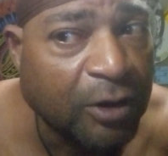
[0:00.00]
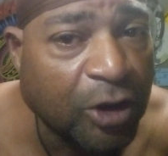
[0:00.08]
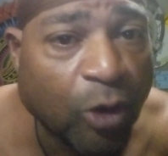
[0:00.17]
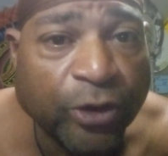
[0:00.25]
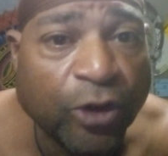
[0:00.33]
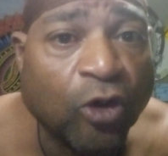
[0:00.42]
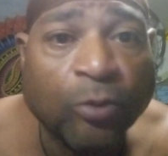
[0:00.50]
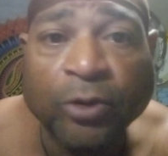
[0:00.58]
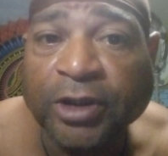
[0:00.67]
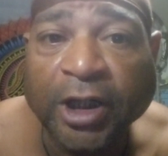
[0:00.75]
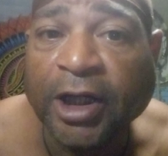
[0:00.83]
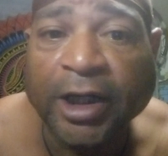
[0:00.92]
your
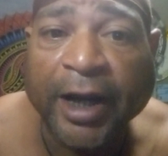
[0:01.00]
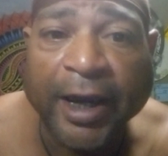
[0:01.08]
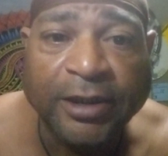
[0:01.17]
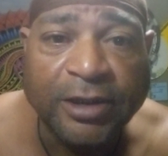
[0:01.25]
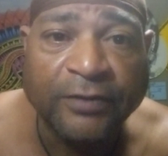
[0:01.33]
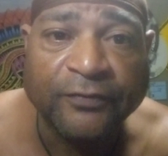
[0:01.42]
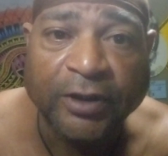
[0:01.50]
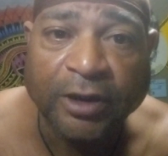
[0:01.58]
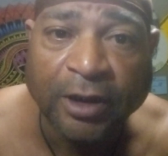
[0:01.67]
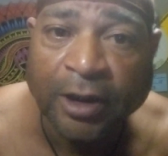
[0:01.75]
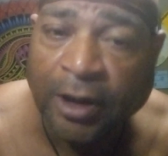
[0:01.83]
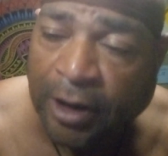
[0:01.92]
normal thinking activity,
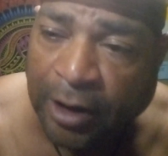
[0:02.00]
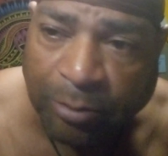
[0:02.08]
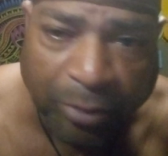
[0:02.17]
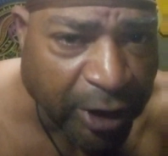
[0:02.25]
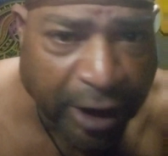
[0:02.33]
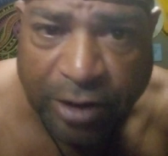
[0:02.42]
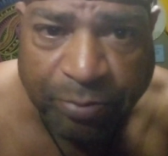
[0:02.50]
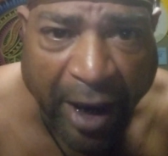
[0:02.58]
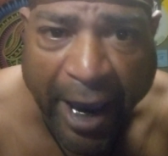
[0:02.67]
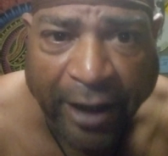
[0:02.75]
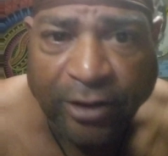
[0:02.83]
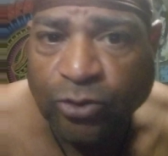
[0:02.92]
but it's
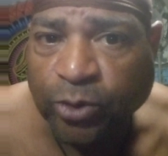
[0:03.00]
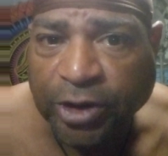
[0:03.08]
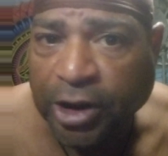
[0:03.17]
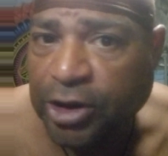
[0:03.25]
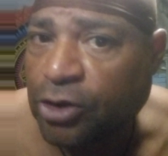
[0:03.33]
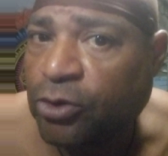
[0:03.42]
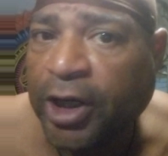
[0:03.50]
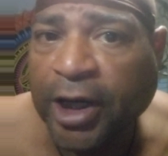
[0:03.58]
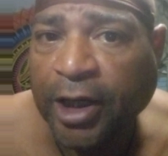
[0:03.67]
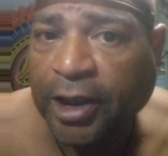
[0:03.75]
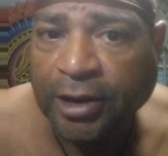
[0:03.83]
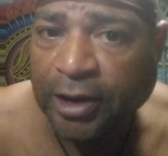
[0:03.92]
patterns within your
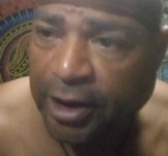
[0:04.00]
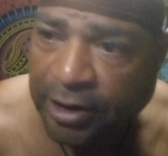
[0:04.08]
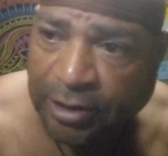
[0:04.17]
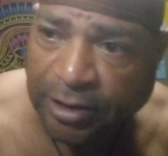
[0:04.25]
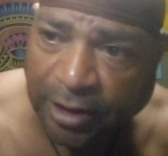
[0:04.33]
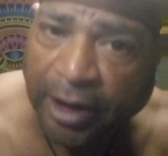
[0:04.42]
head that